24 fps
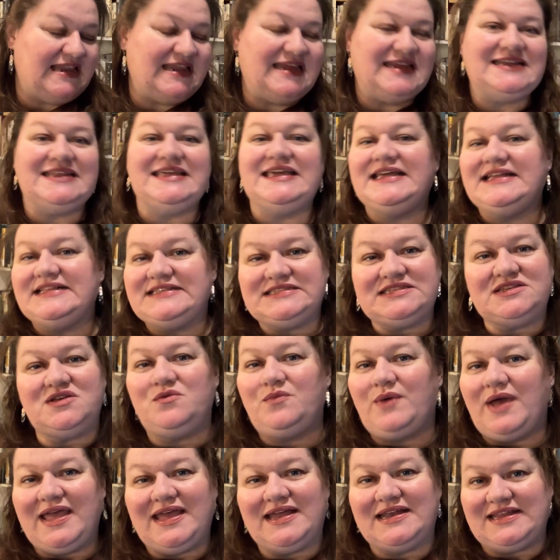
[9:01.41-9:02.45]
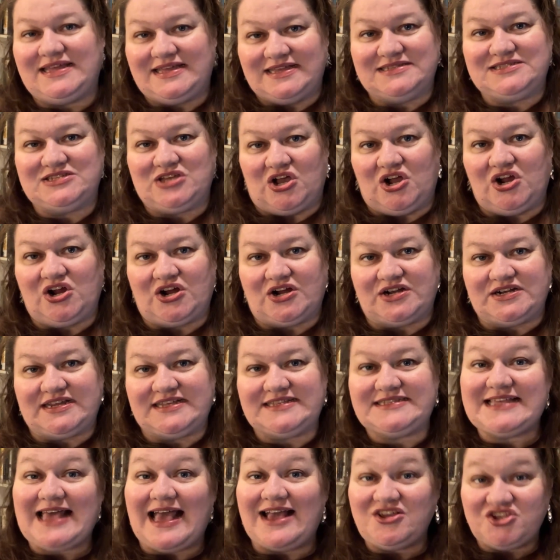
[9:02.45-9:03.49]
It eats away at his heart.
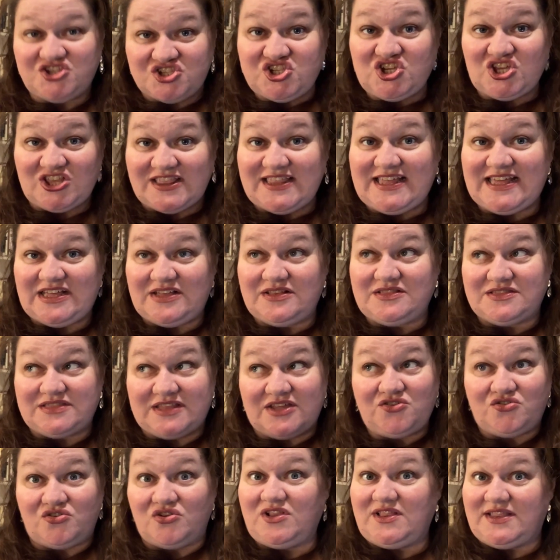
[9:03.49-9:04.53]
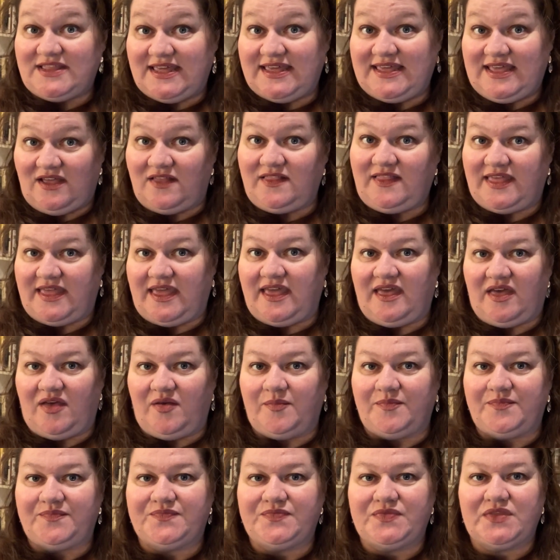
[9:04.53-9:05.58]
It's actually literally killing
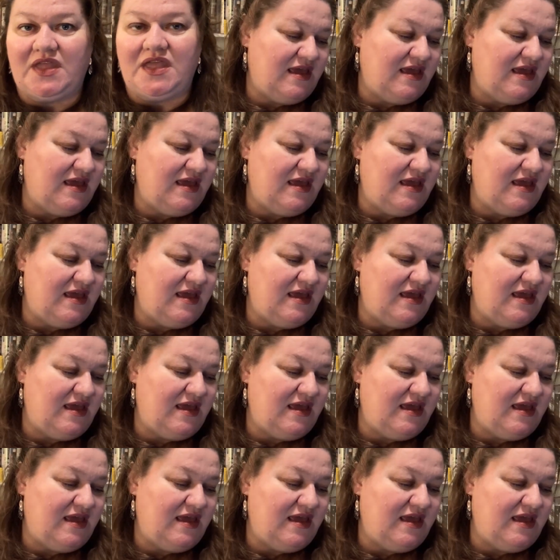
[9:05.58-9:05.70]
him.